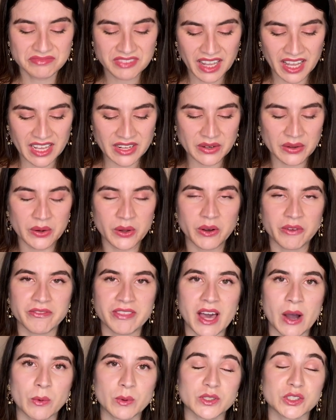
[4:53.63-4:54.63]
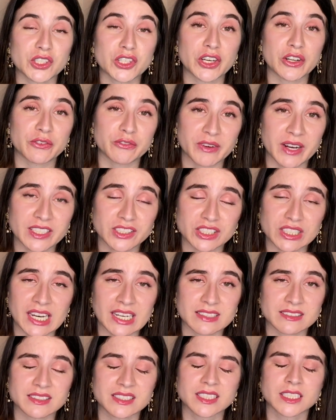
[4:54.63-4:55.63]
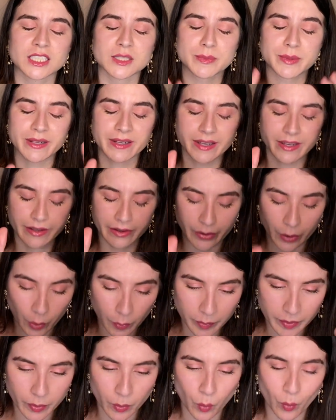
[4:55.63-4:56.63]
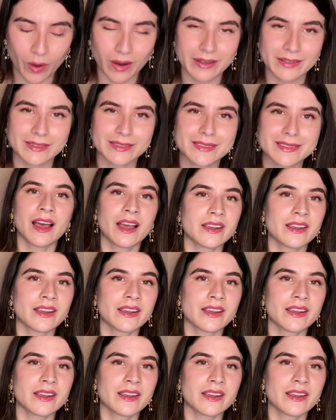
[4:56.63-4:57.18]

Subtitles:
I don't know if that was a good French accent, but I hope it was.